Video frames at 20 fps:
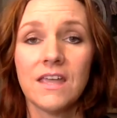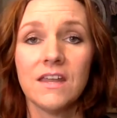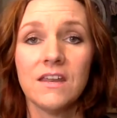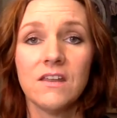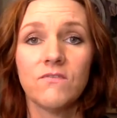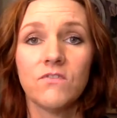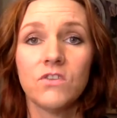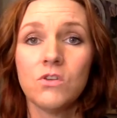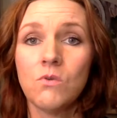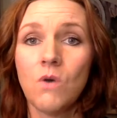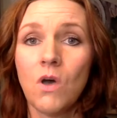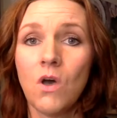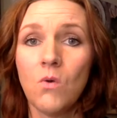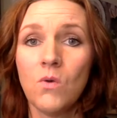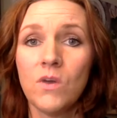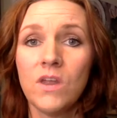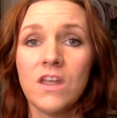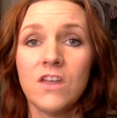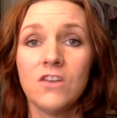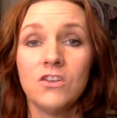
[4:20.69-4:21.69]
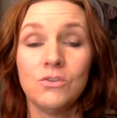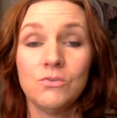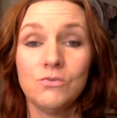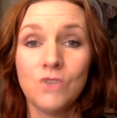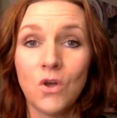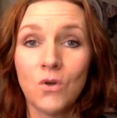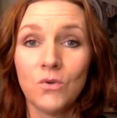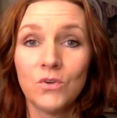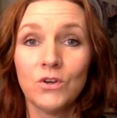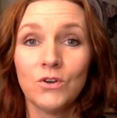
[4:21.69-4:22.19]
And if you own it and you
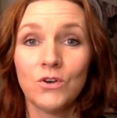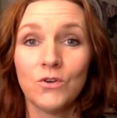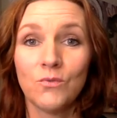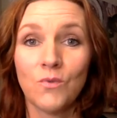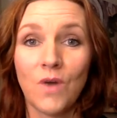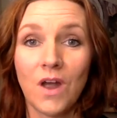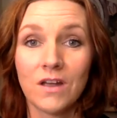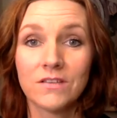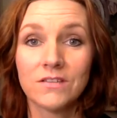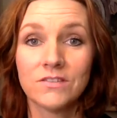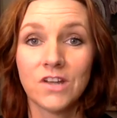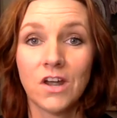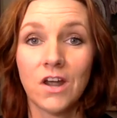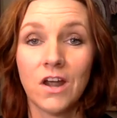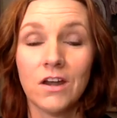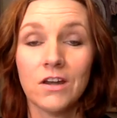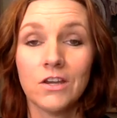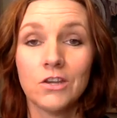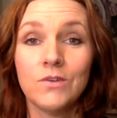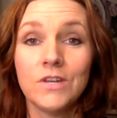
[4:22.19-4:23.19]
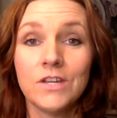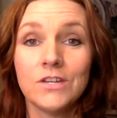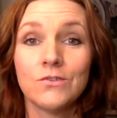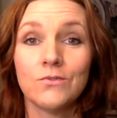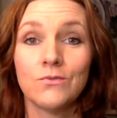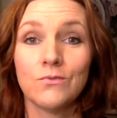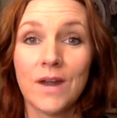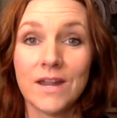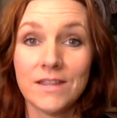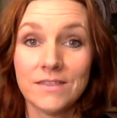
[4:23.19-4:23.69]
know you're a rock star, you need to
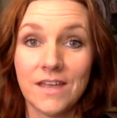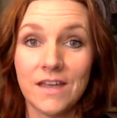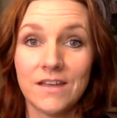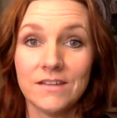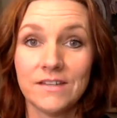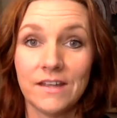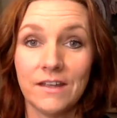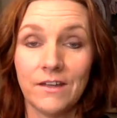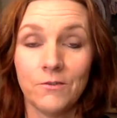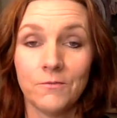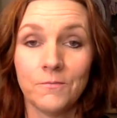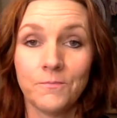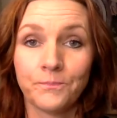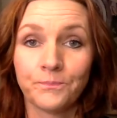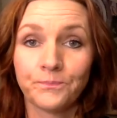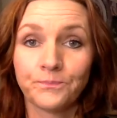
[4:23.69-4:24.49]
write that down.